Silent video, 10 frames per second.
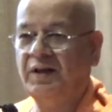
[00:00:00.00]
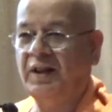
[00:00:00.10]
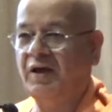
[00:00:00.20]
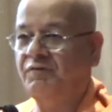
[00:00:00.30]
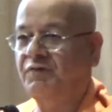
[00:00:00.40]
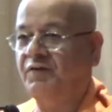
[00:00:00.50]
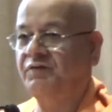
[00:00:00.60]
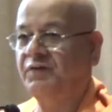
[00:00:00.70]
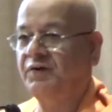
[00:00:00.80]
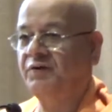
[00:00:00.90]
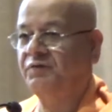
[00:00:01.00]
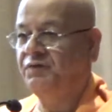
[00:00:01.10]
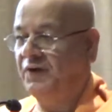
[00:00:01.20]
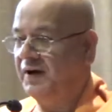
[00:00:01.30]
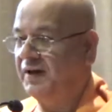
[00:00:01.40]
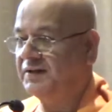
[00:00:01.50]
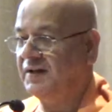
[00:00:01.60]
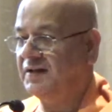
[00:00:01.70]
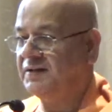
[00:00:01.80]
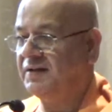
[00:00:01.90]
life of
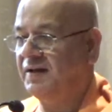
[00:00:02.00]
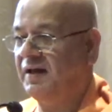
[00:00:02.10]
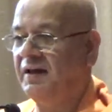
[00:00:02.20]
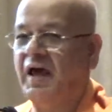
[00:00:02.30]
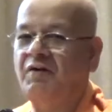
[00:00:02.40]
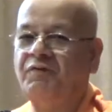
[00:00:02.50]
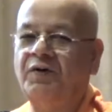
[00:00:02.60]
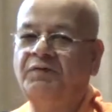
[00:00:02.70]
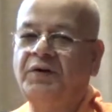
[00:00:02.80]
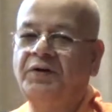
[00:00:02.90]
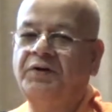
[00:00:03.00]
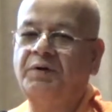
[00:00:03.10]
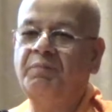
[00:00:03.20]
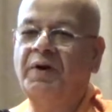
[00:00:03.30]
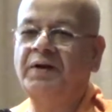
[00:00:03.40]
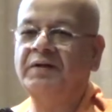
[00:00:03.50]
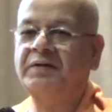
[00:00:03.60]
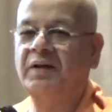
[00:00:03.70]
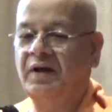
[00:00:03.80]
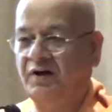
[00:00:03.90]
fearlessness, life of
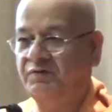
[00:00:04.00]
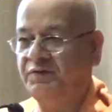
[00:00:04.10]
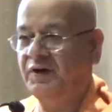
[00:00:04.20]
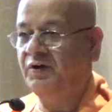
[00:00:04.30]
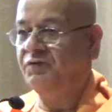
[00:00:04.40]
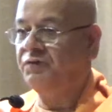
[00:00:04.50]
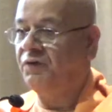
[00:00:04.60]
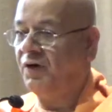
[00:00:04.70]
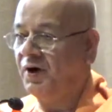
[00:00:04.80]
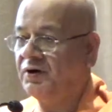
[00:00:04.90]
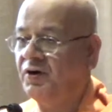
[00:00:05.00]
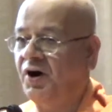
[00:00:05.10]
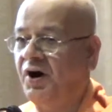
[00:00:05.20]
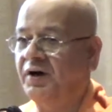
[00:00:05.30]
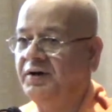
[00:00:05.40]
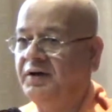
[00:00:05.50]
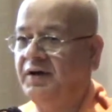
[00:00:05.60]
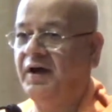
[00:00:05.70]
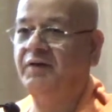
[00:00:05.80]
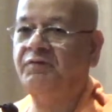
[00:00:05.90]
tremendous love for
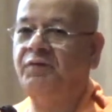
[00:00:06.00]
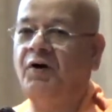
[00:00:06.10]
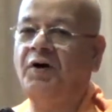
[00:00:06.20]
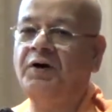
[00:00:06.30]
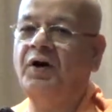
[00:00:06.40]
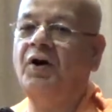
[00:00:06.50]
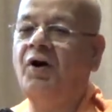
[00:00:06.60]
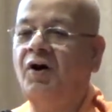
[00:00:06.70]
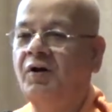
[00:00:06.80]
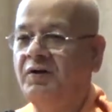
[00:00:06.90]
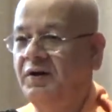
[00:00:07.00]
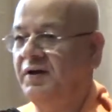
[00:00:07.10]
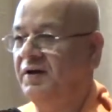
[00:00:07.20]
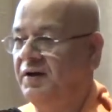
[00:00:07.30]
God and for all